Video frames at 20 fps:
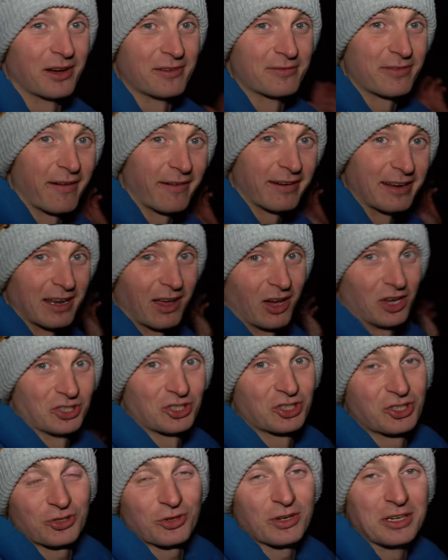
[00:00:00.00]
a very
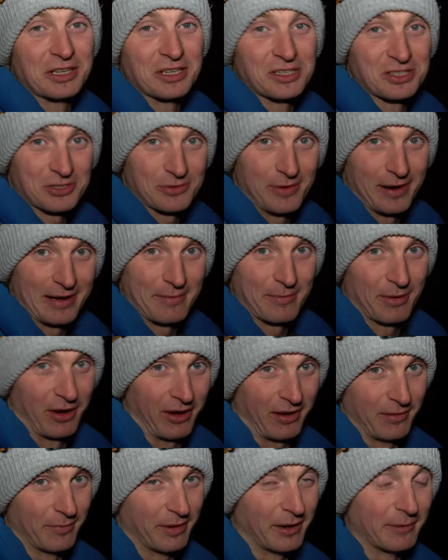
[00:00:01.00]
large tree that's directly
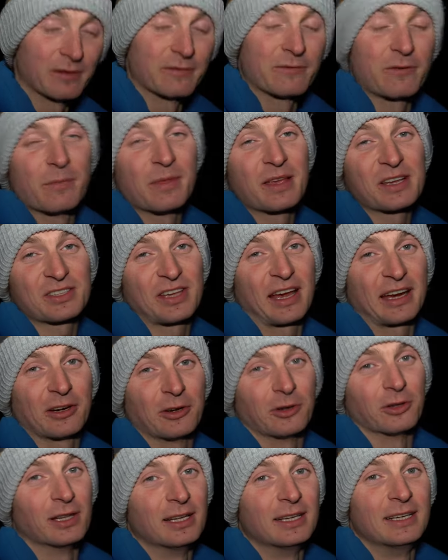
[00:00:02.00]
behind me and from this
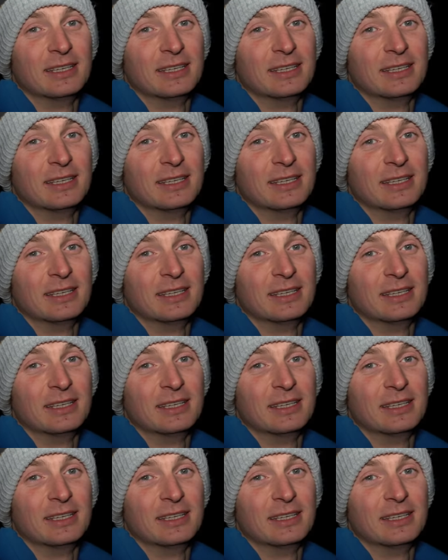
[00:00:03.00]
angle